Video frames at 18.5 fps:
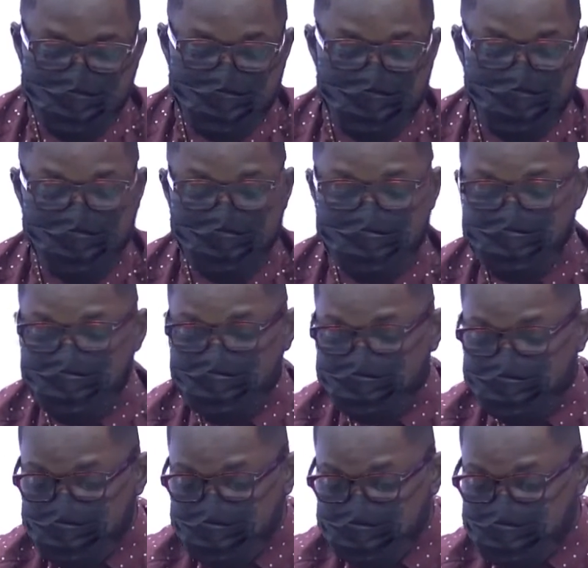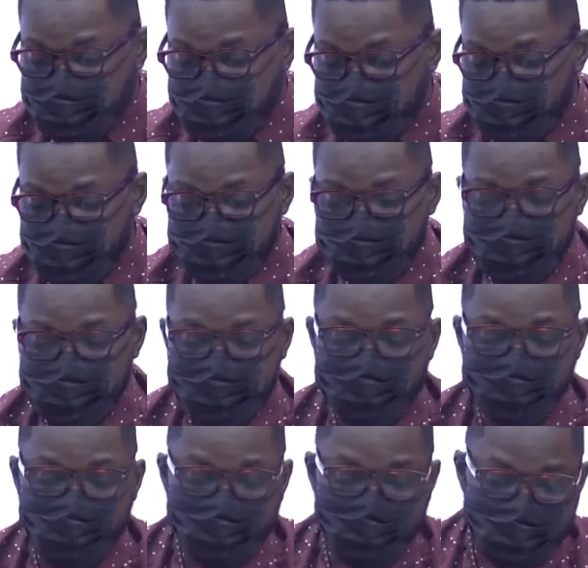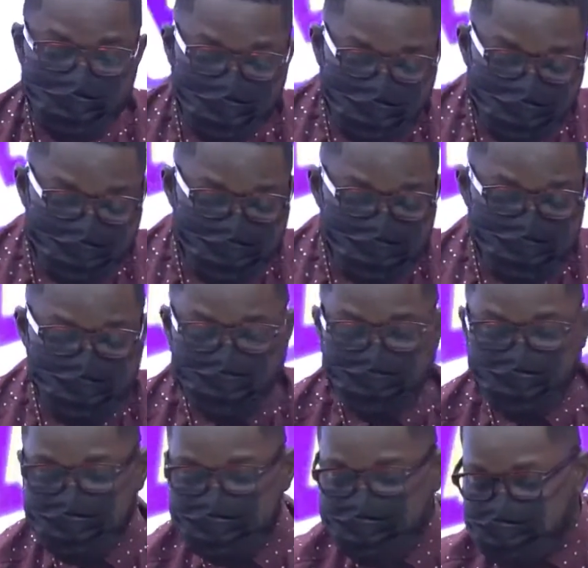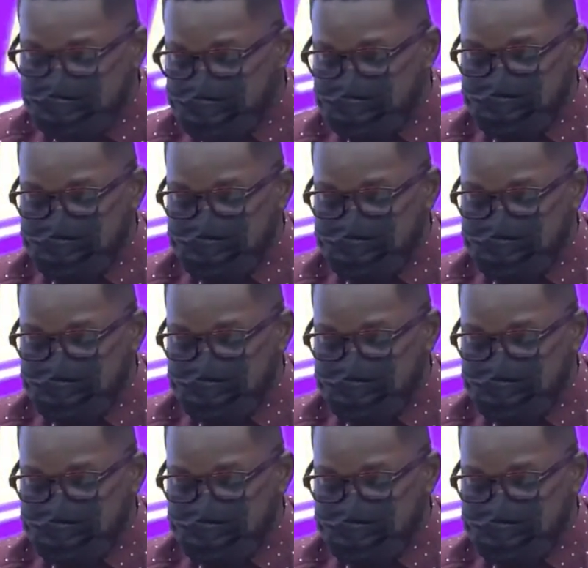A number of you shared with me how your partners, wives,